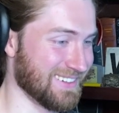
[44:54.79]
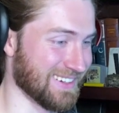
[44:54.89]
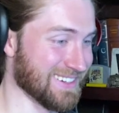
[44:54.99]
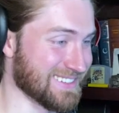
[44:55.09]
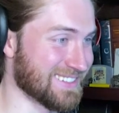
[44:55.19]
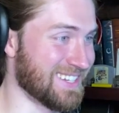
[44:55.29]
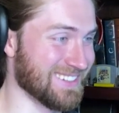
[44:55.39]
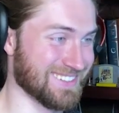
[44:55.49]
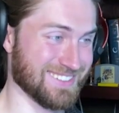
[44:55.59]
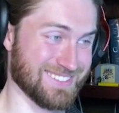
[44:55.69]
Because
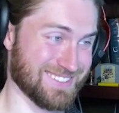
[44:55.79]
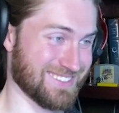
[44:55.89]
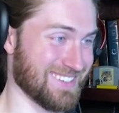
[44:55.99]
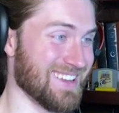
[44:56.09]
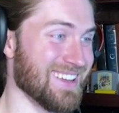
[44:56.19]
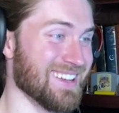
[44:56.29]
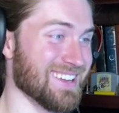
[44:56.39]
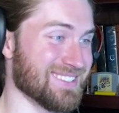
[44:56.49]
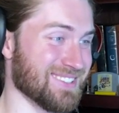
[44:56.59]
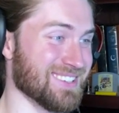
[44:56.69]

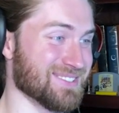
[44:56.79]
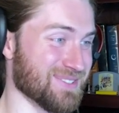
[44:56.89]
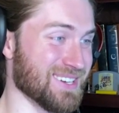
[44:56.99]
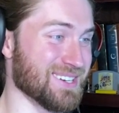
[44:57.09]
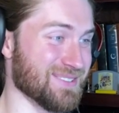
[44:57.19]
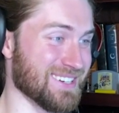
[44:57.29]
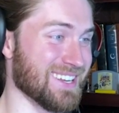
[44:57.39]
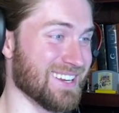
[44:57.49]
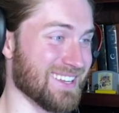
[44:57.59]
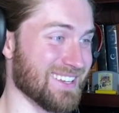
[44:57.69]
it's on its way to being
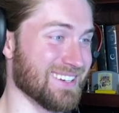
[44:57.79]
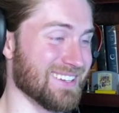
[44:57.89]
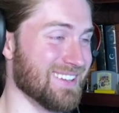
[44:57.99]
out of hand.